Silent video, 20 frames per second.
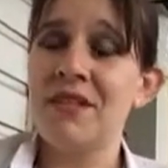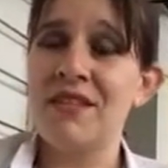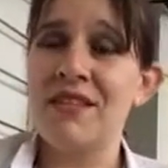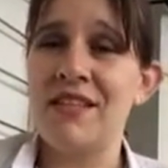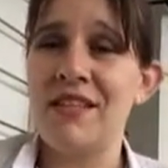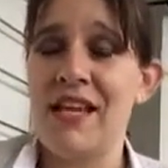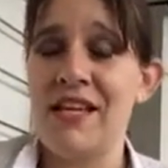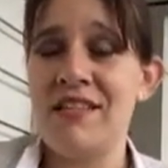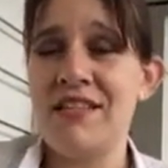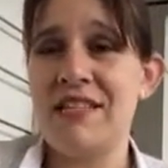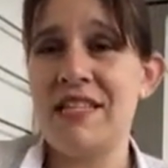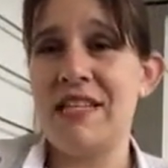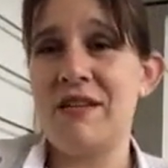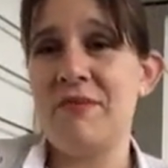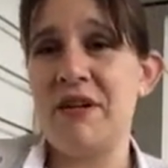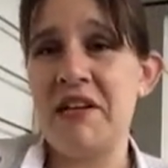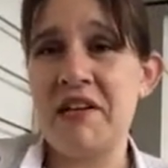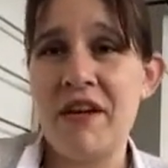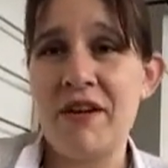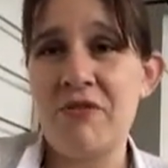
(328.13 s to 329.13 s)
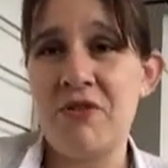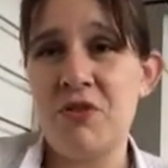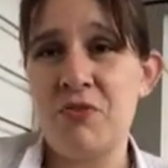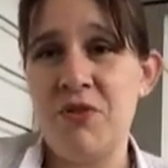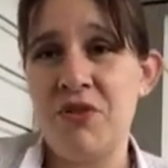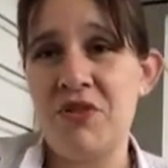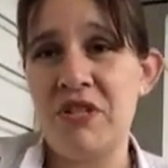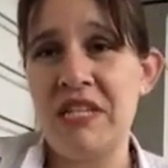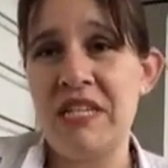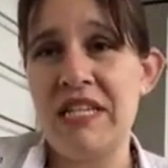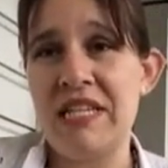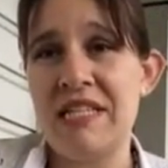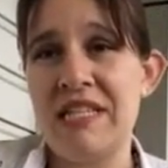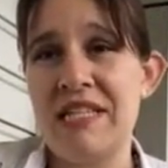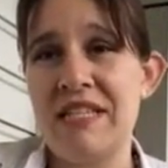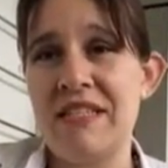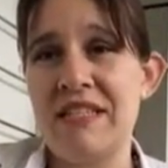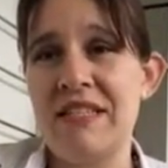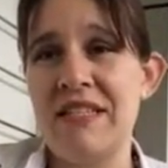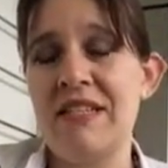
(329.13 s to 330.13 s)
The nice thing about Irish music is
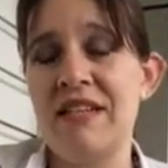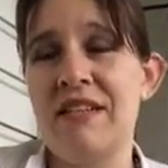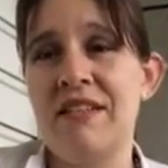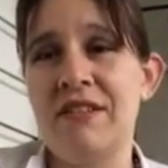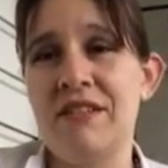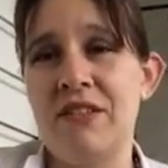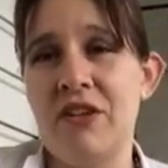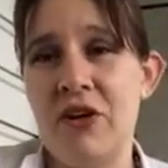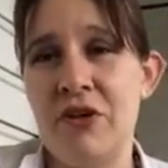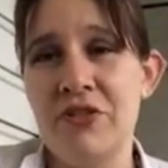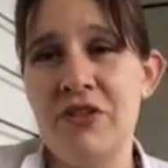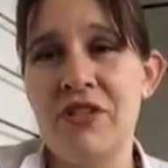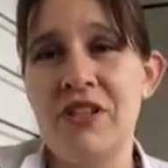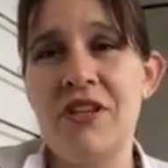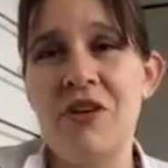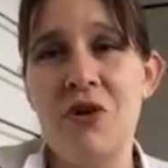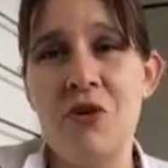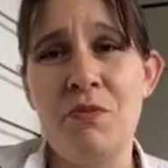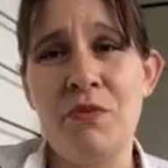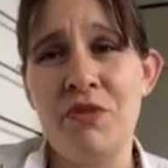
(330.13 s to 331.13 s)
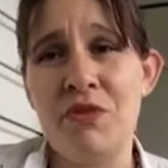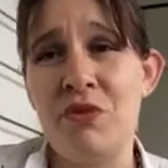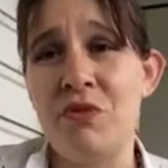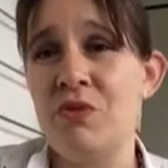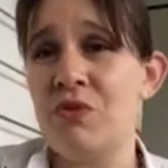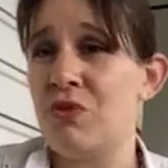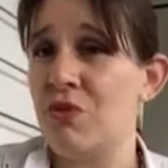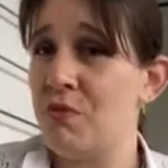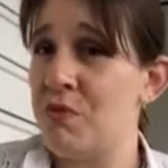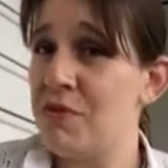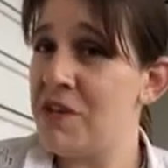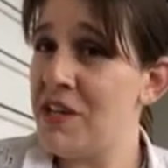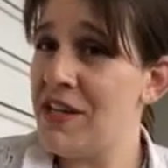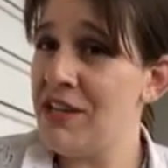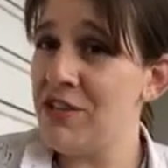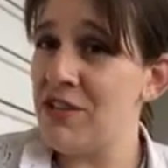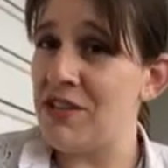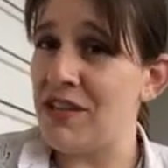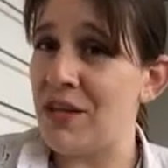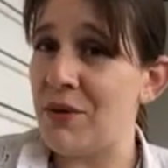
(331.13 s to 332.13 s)
it's largely open to
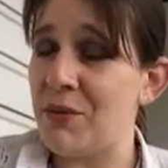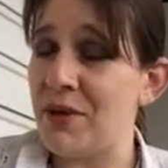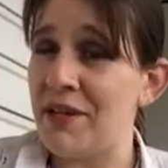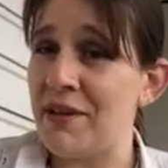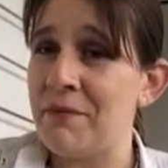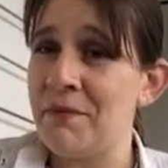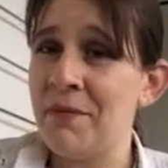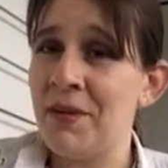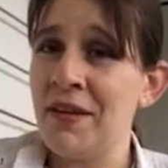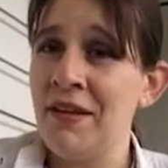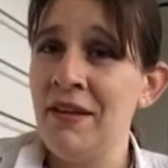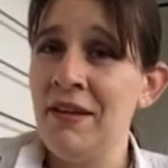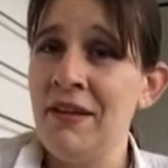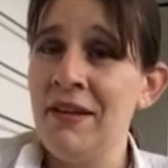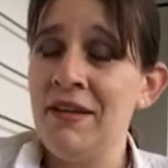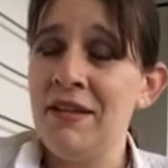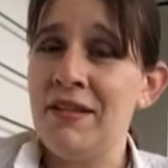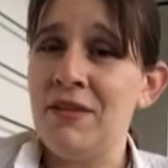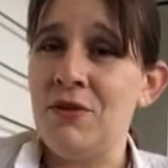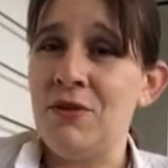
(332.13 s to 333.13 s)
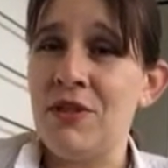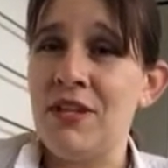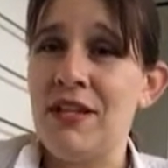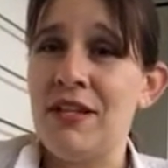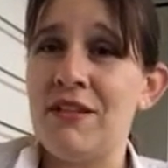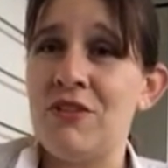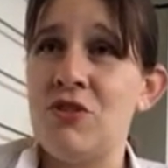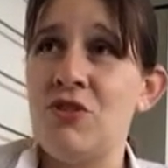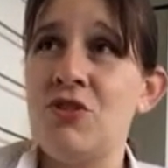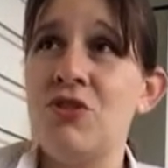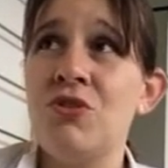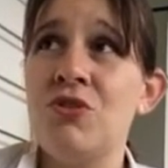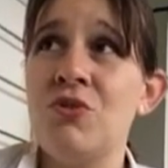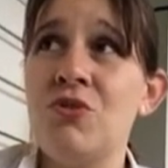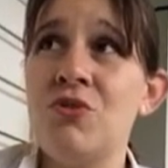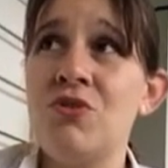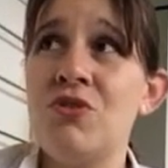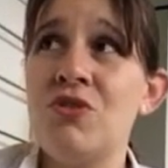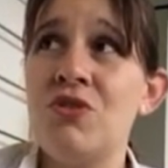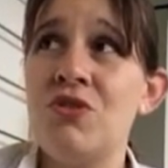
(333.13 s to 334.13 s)
interpretation that way. You can
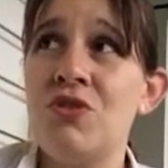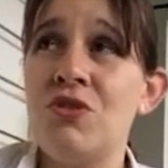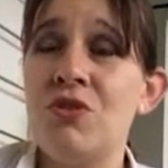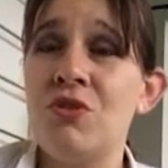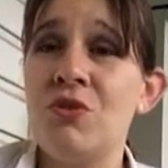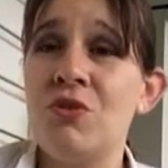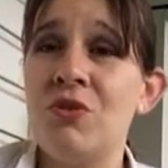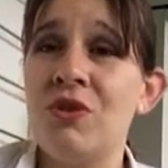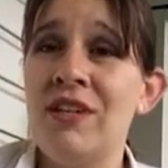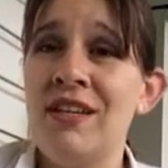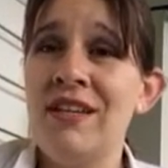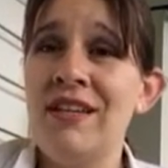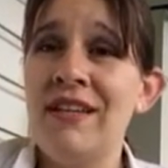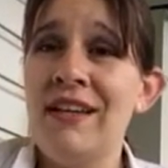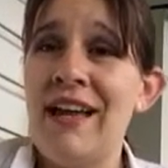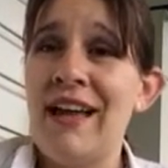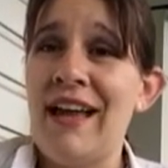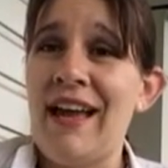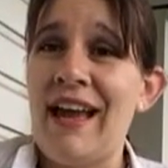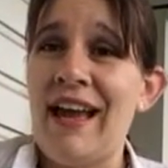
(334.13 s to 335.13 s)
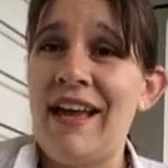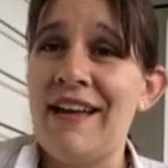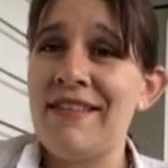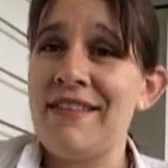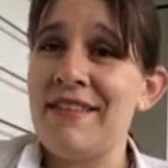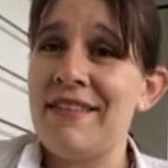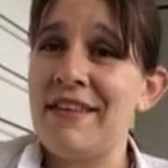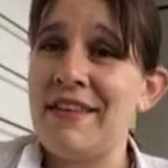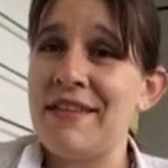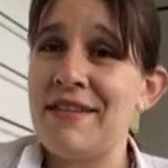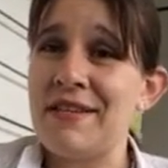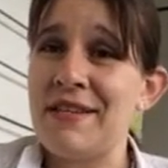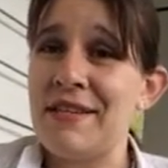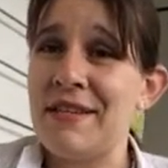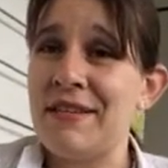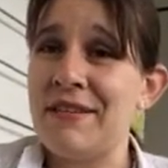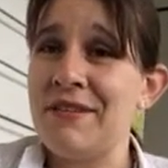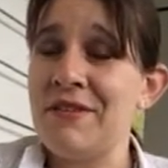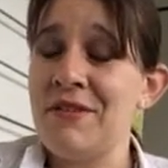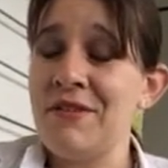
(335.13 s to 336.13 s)
choose to add things
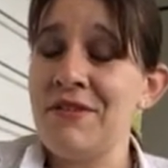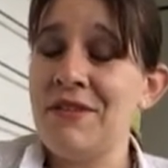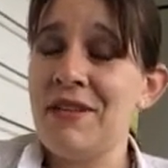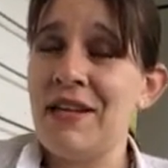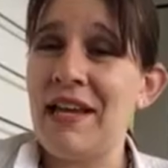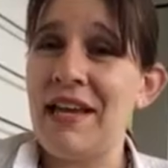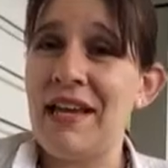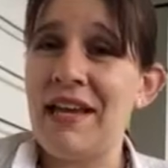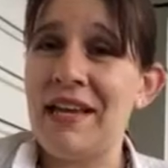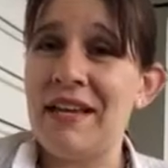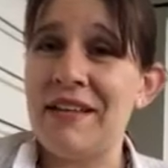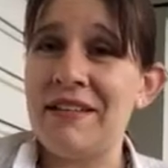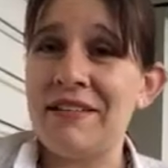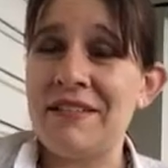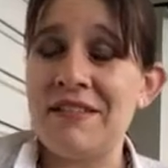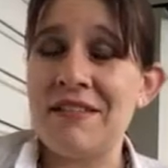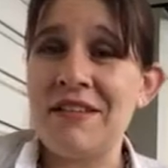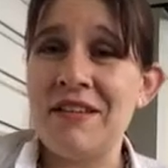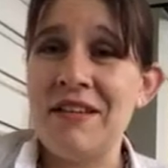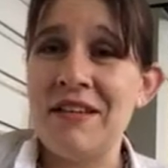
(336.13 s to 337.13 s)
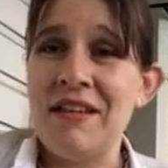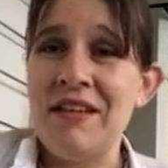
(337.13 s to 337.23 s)
in and